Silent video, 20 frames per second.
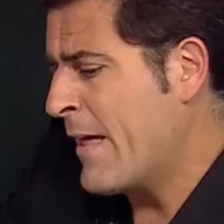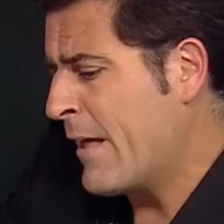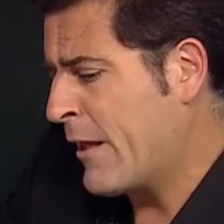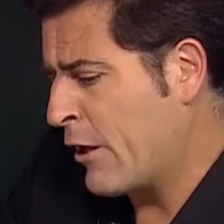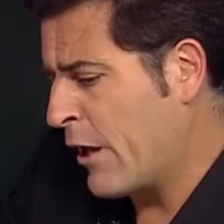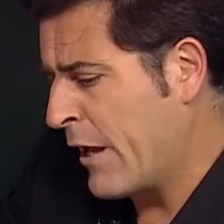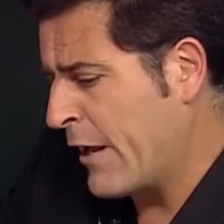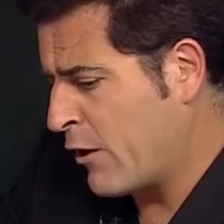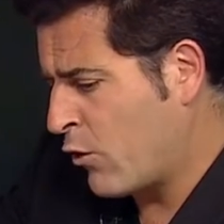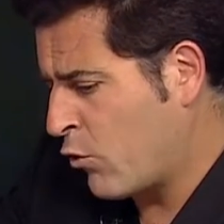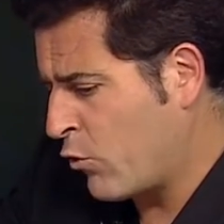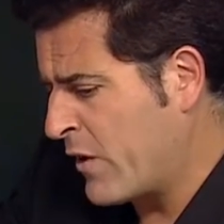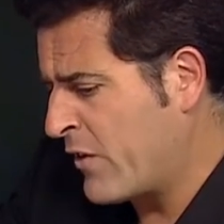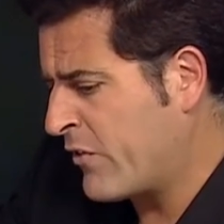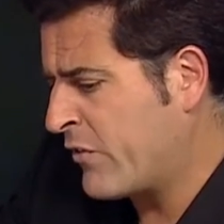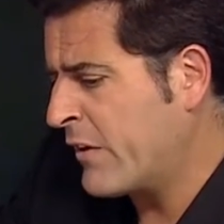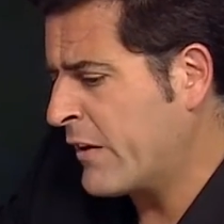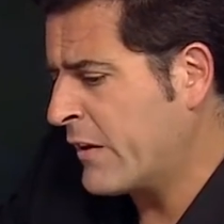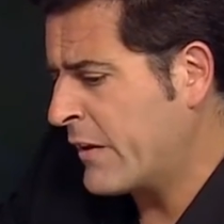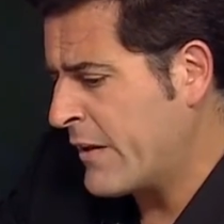
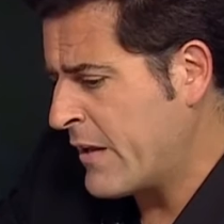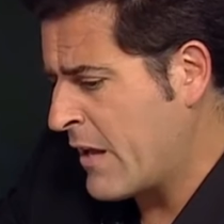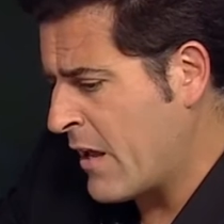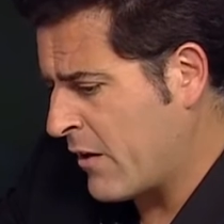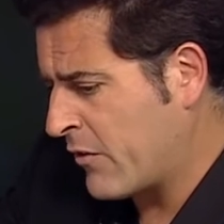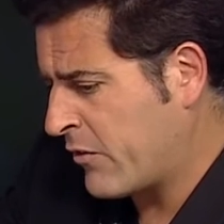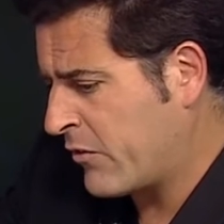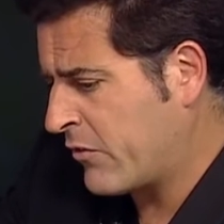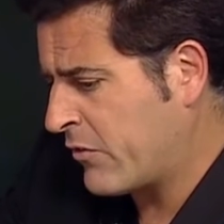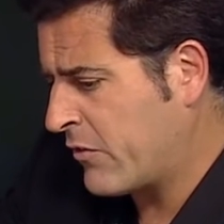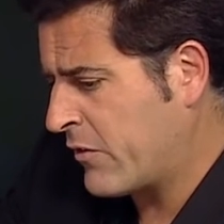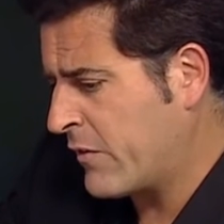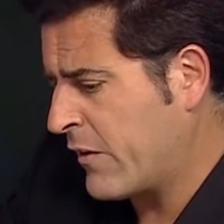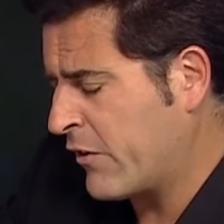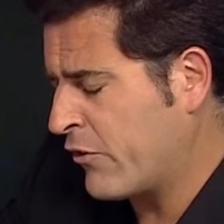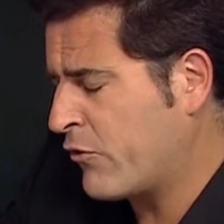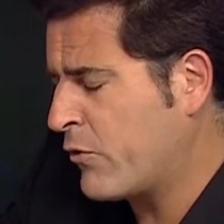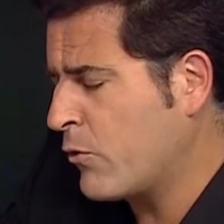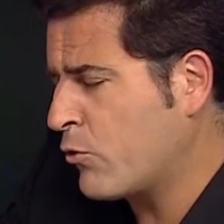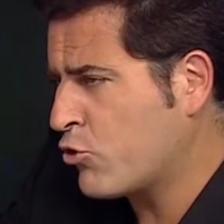Increasingly, yes. They're
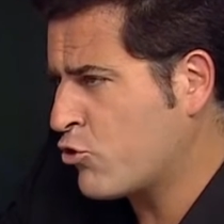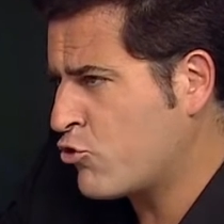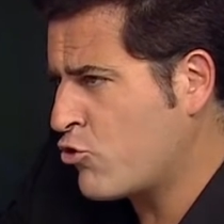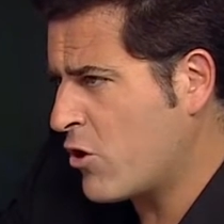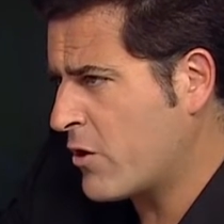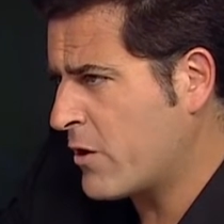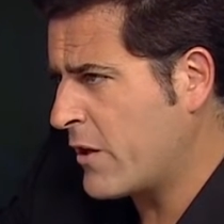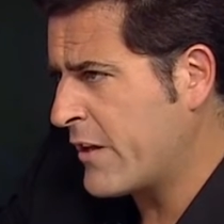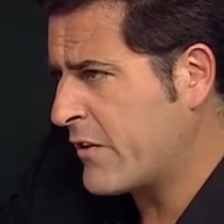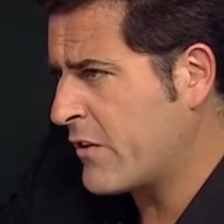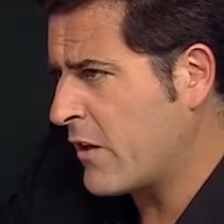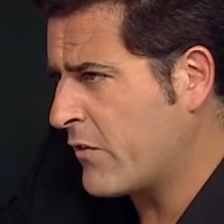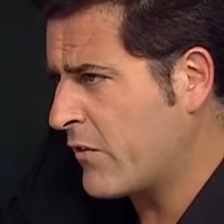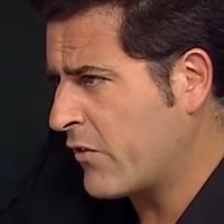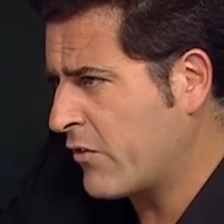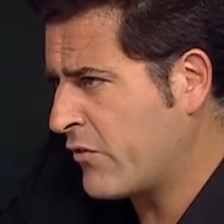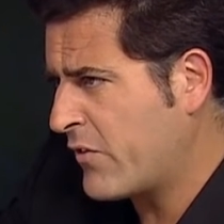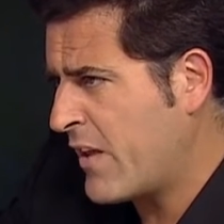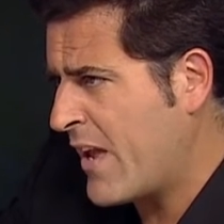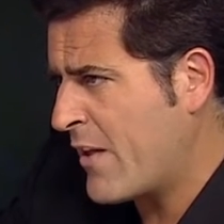still struggling to
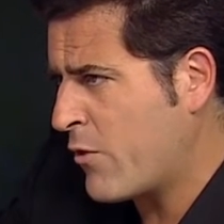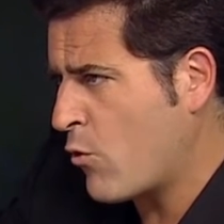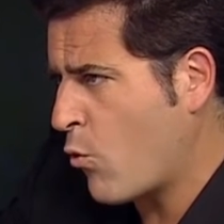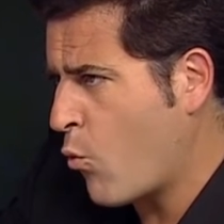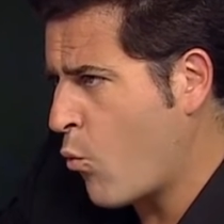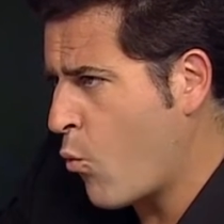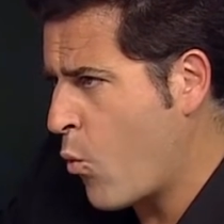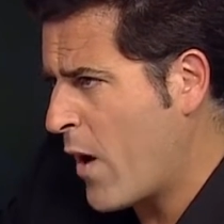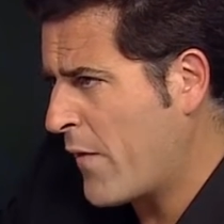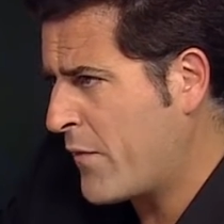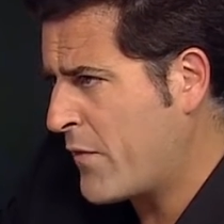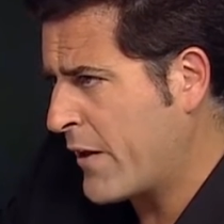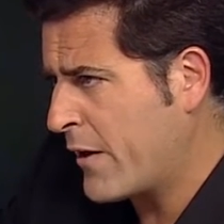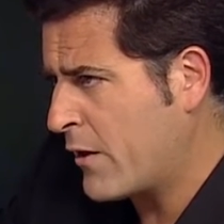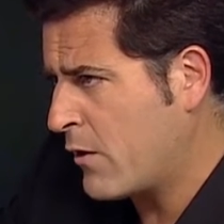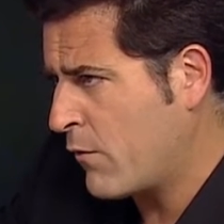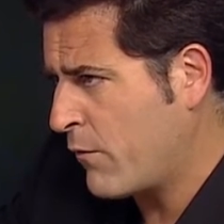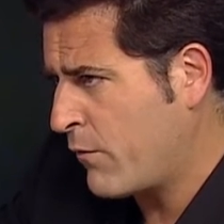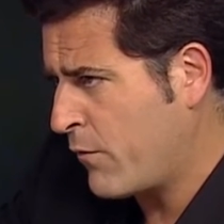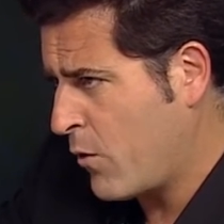understand what they're
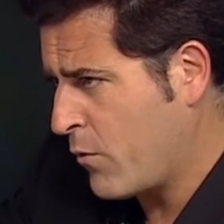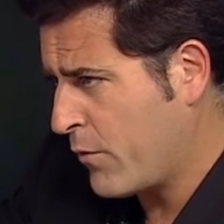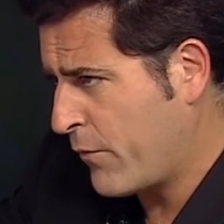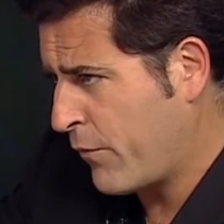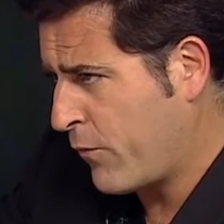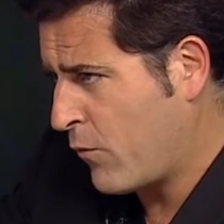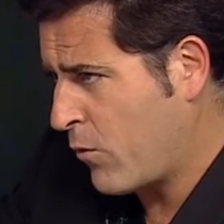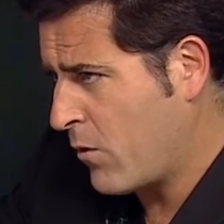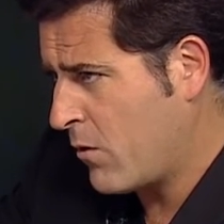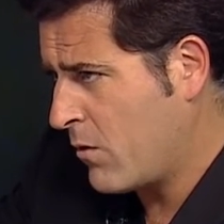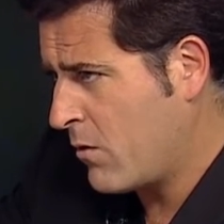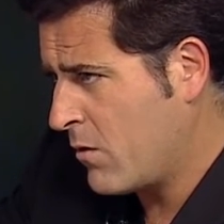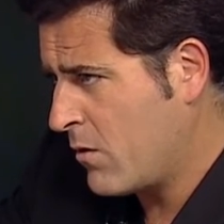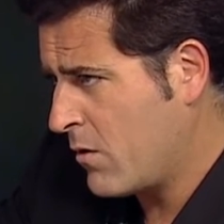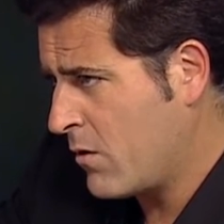going to vote for.